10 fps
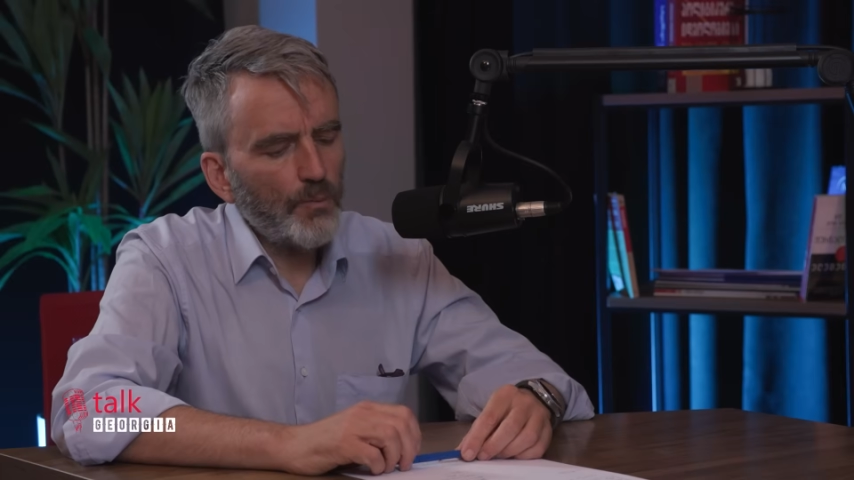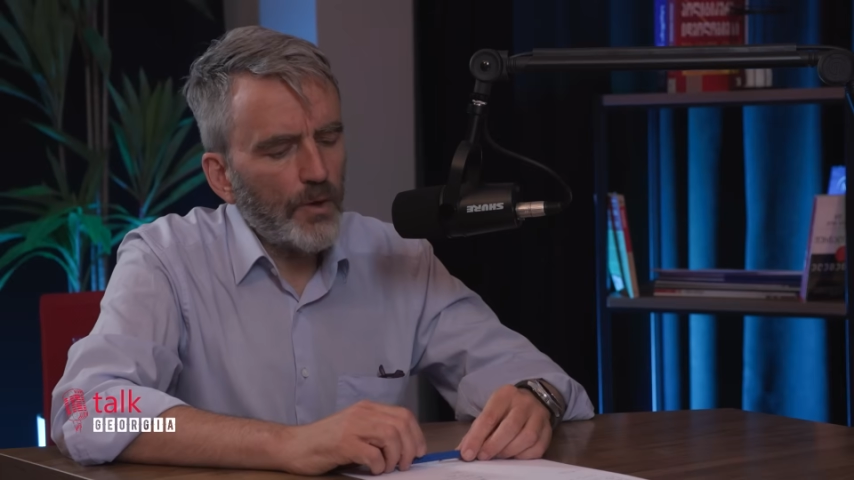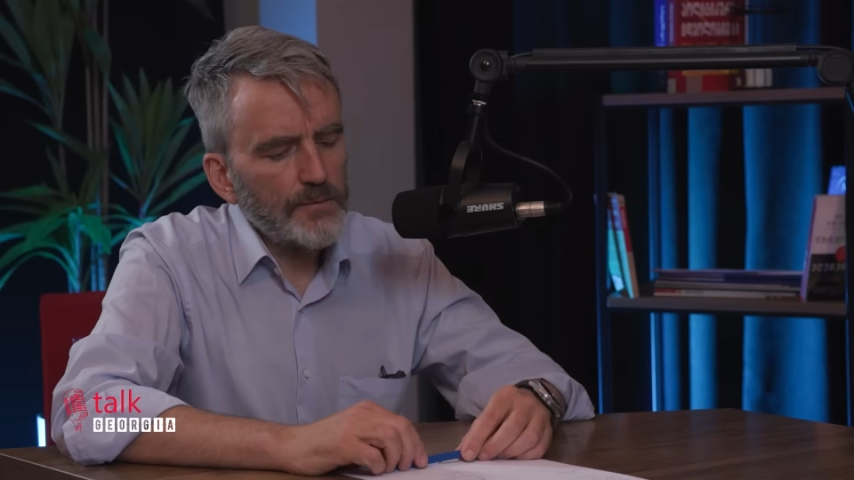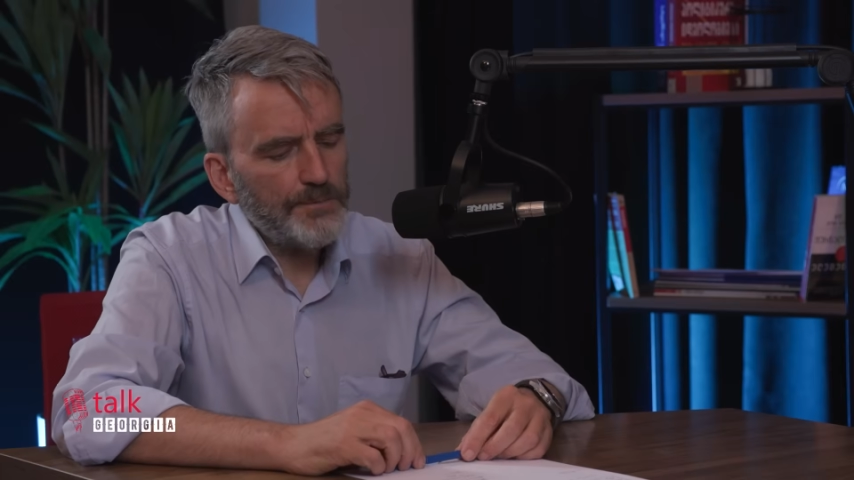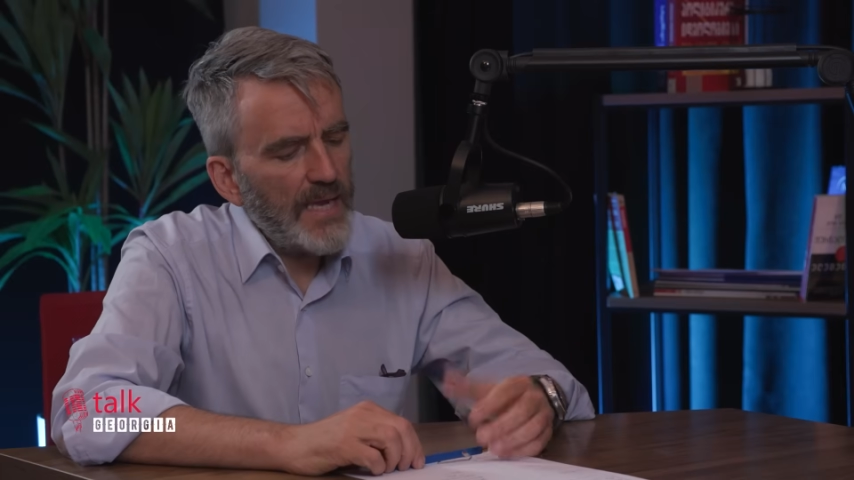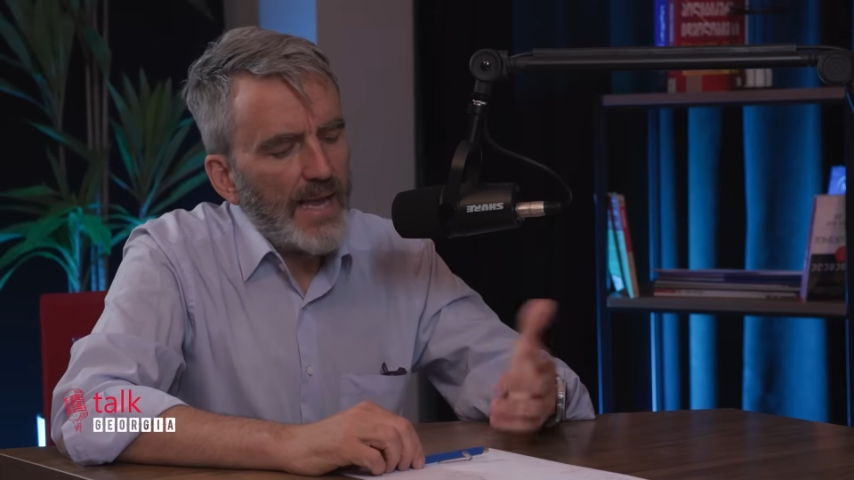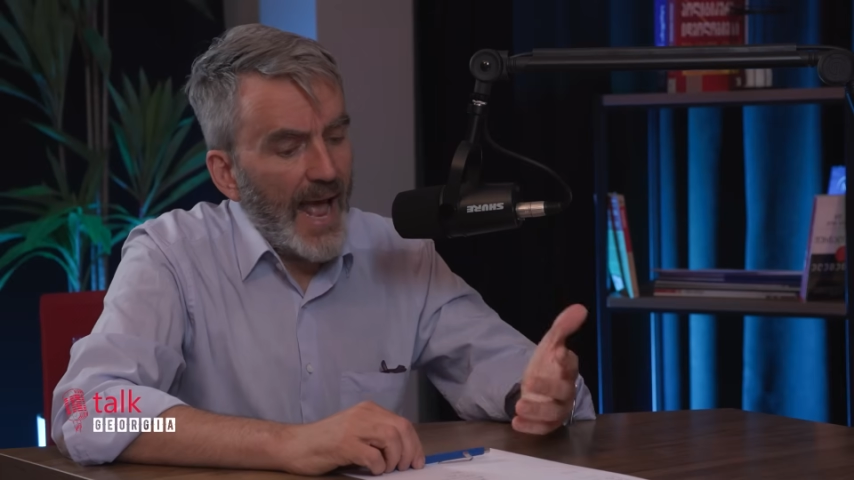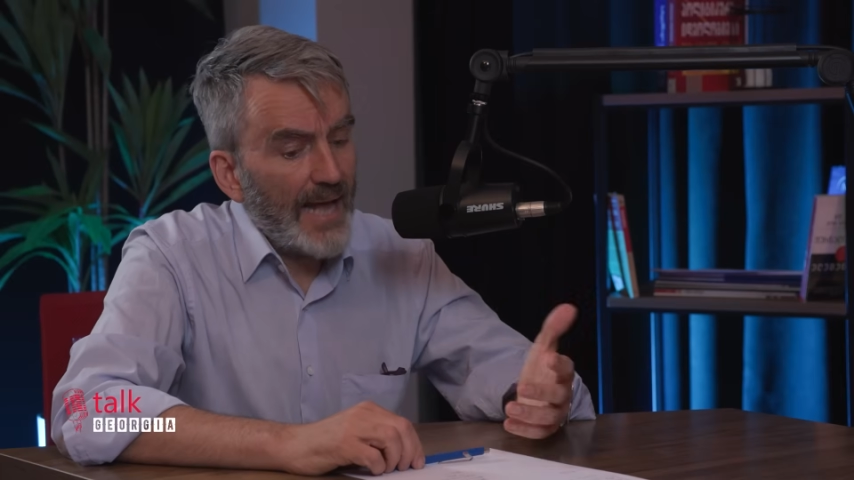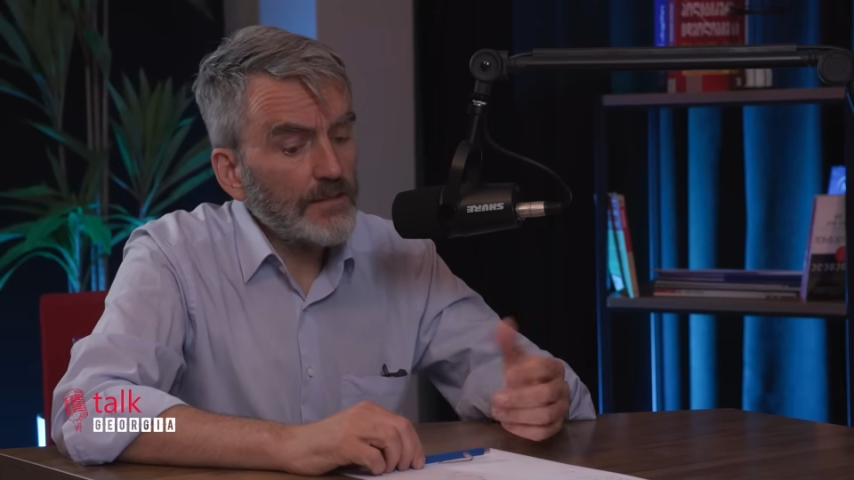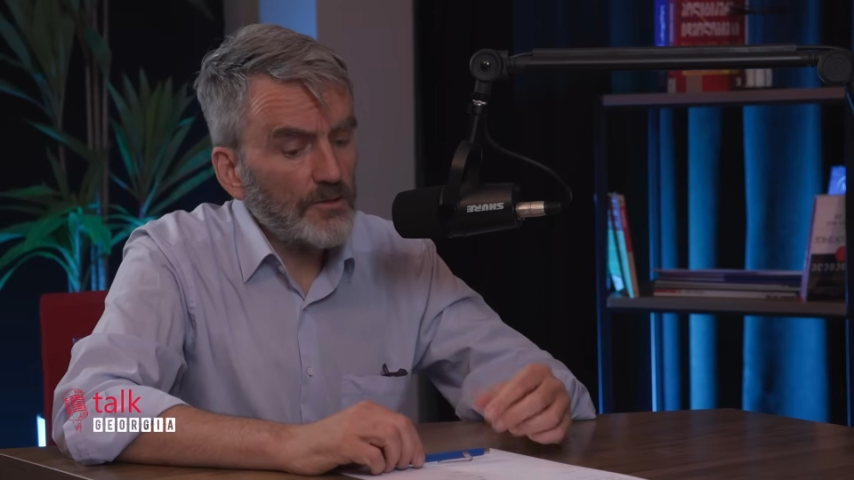what's being
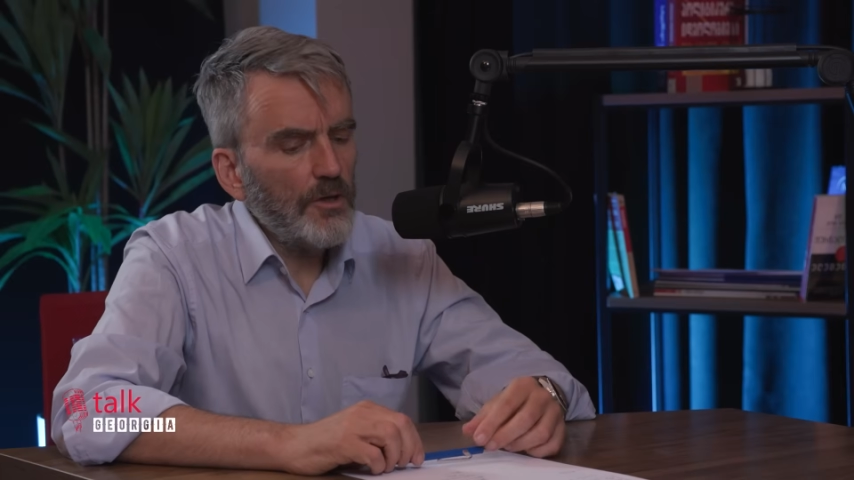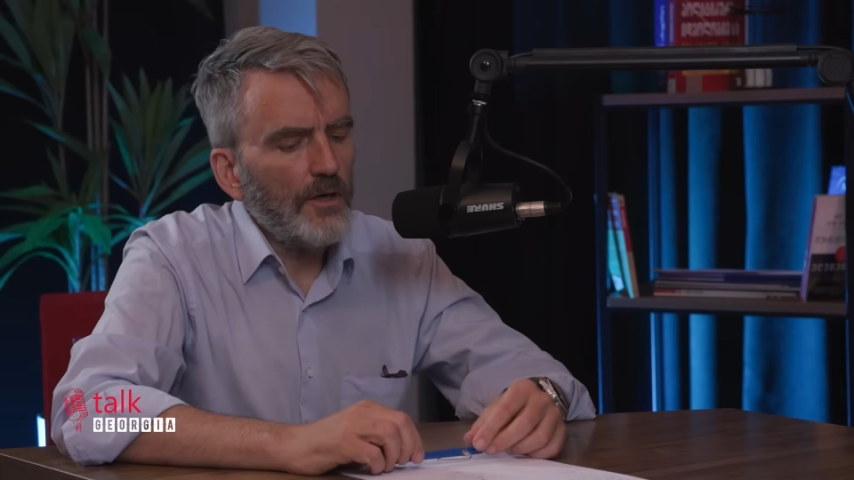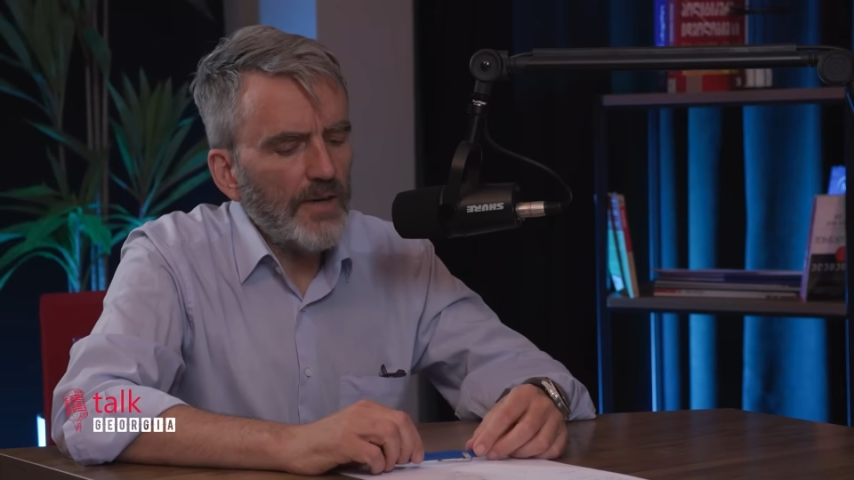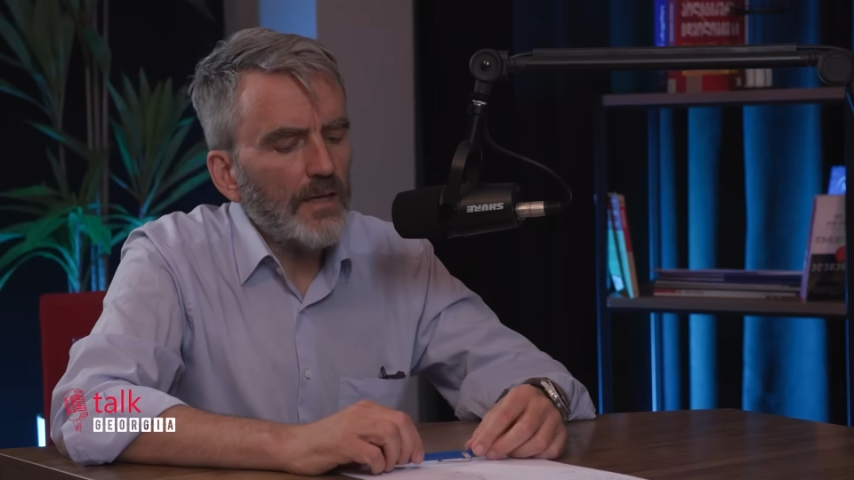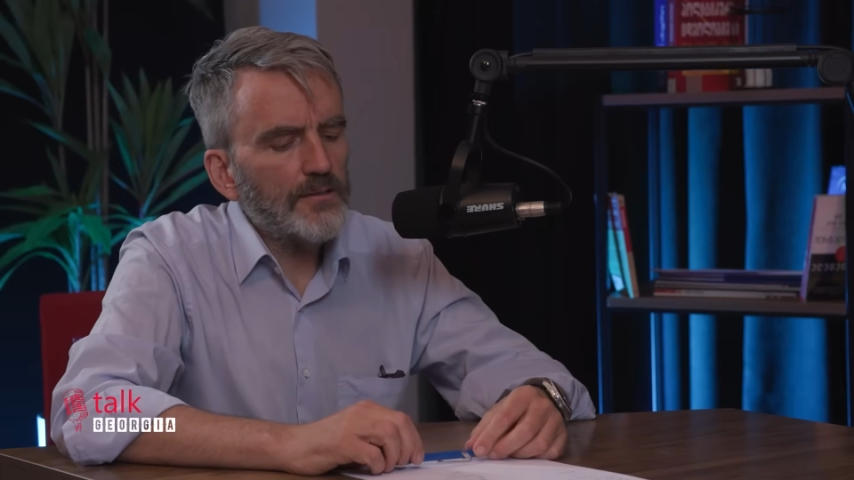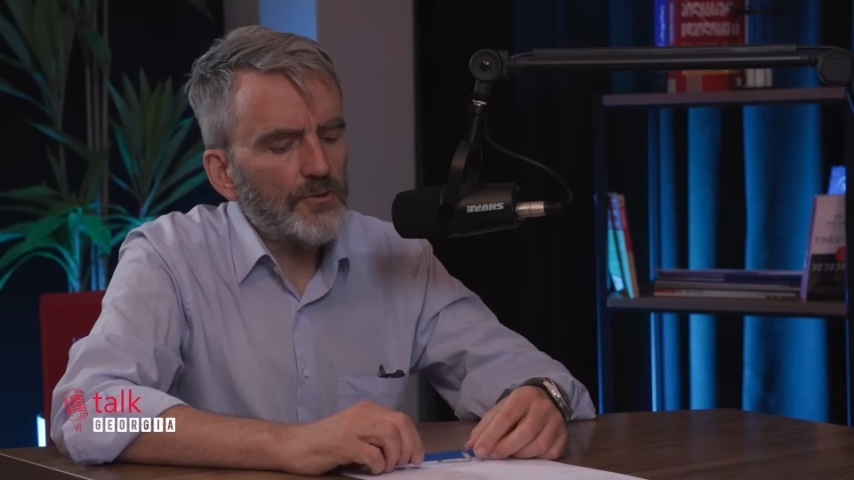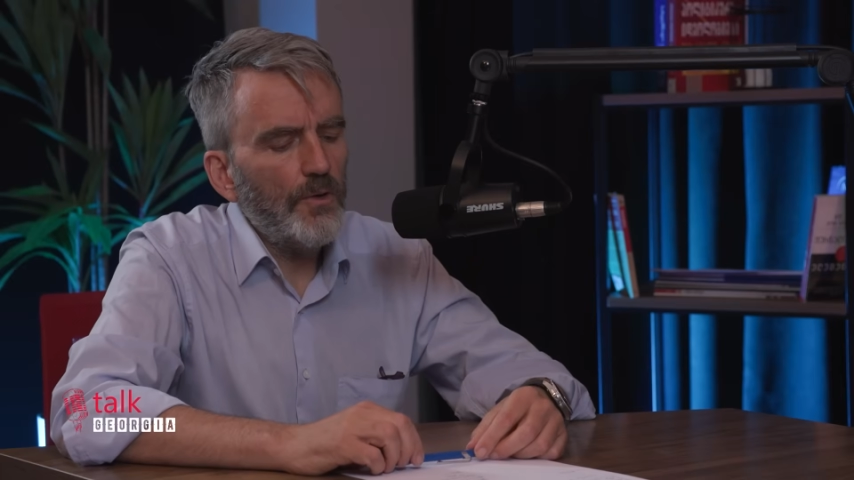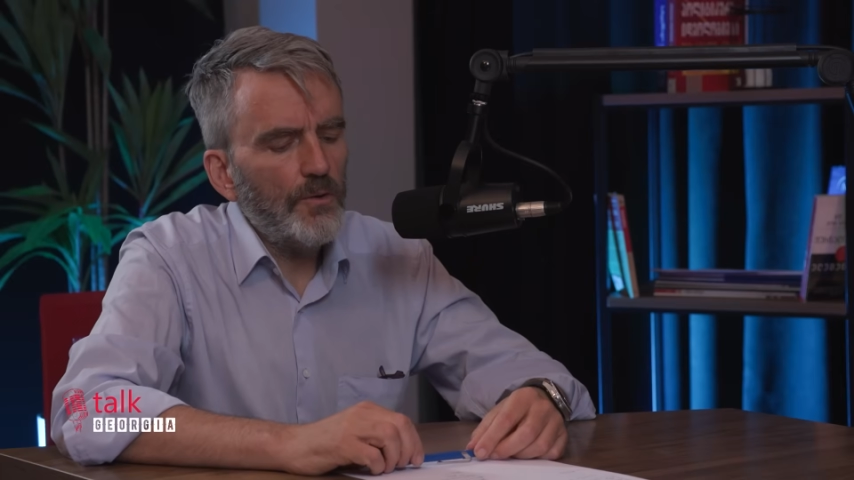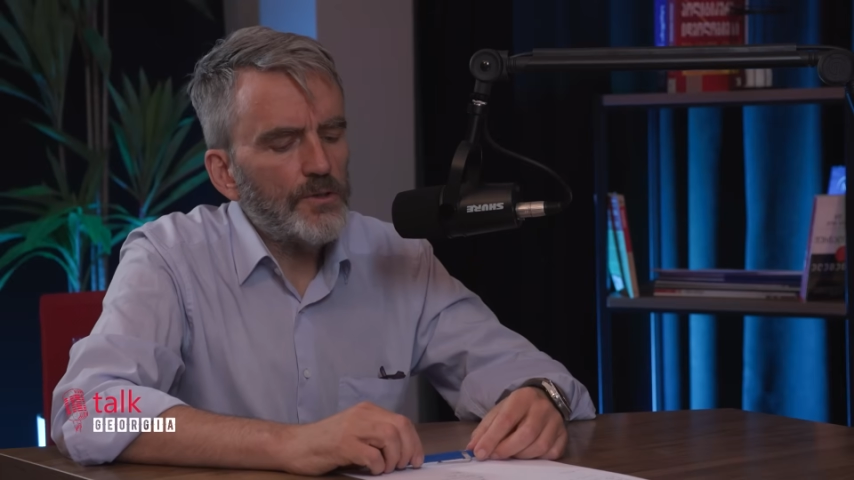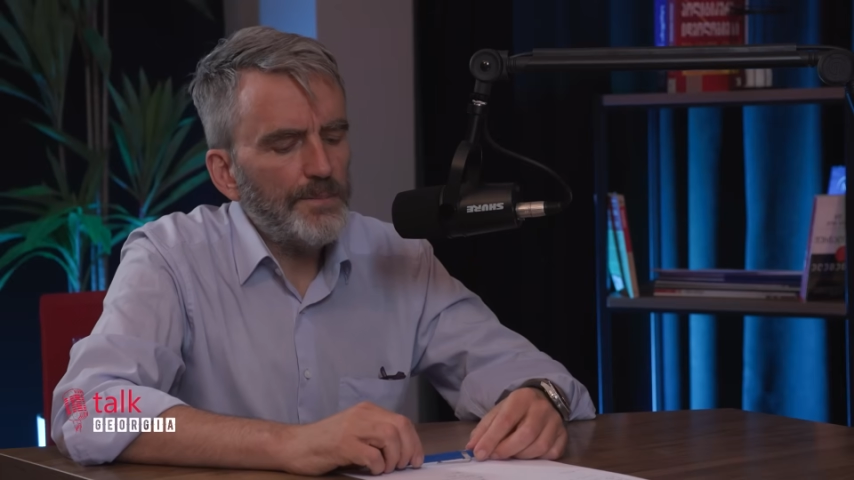asked of us,
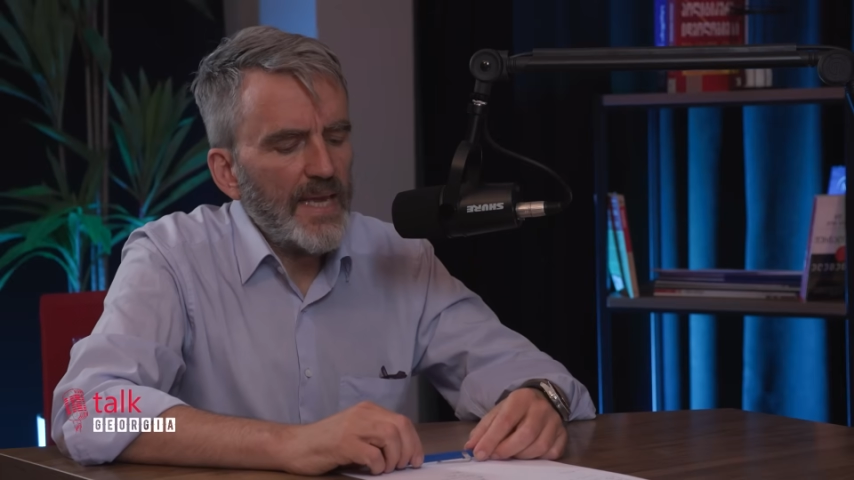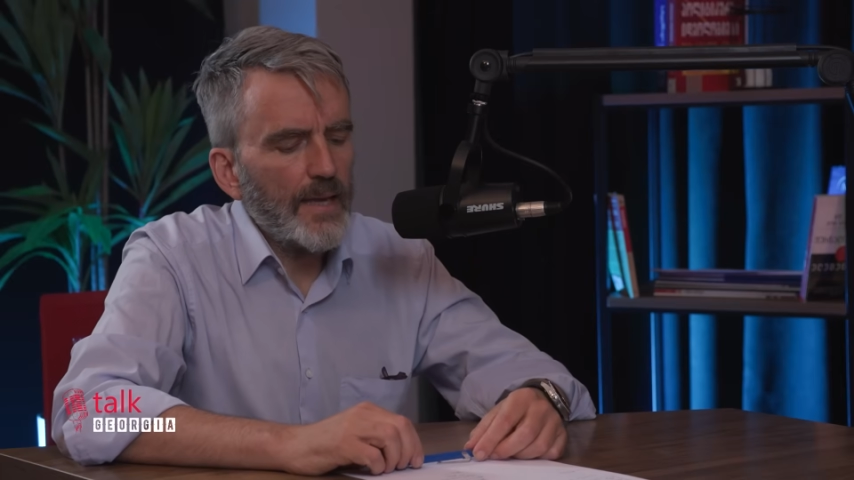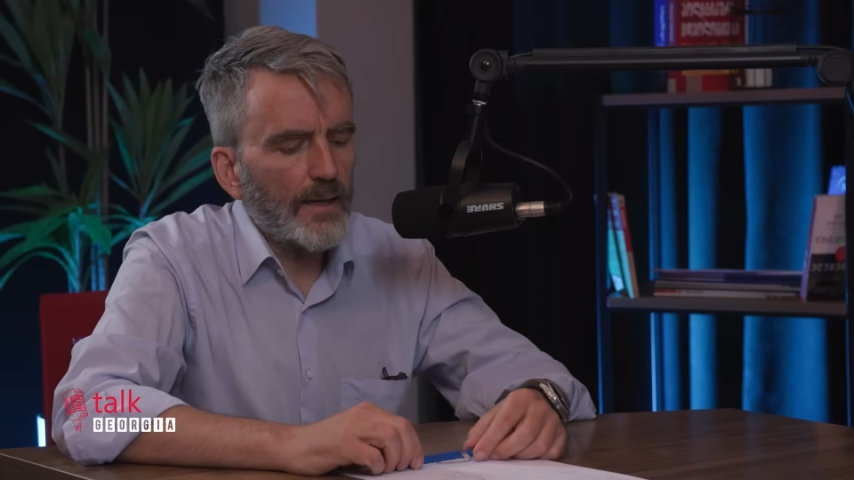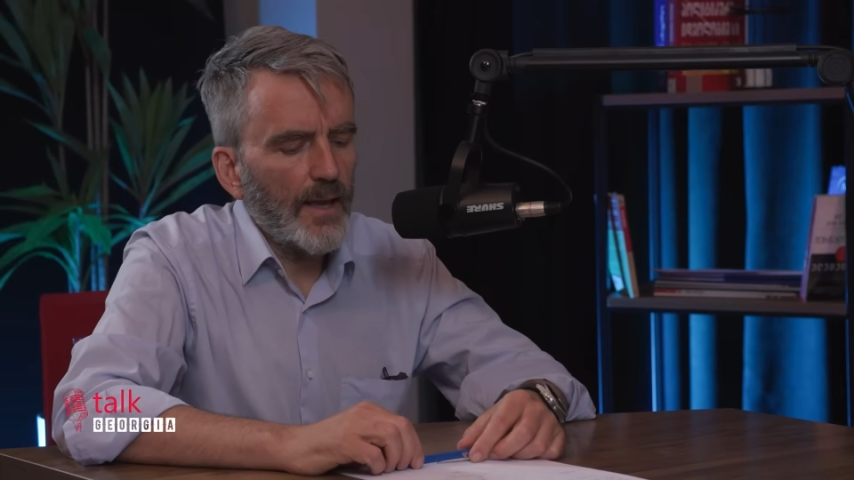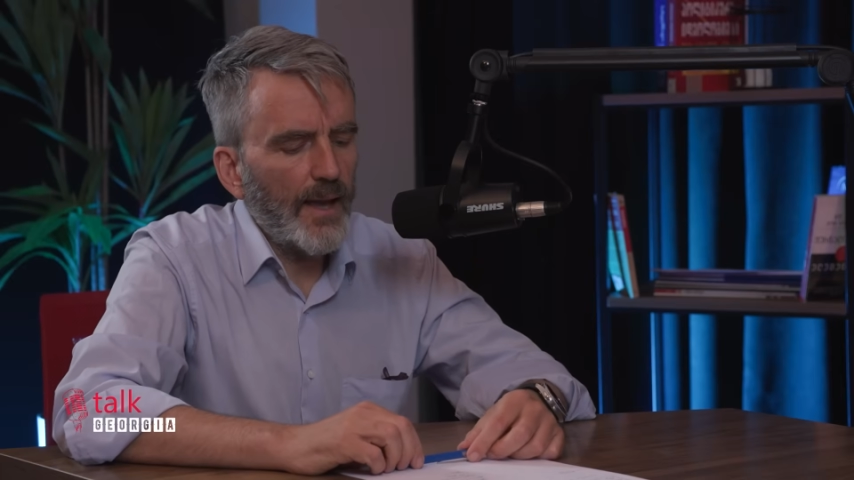so to speak.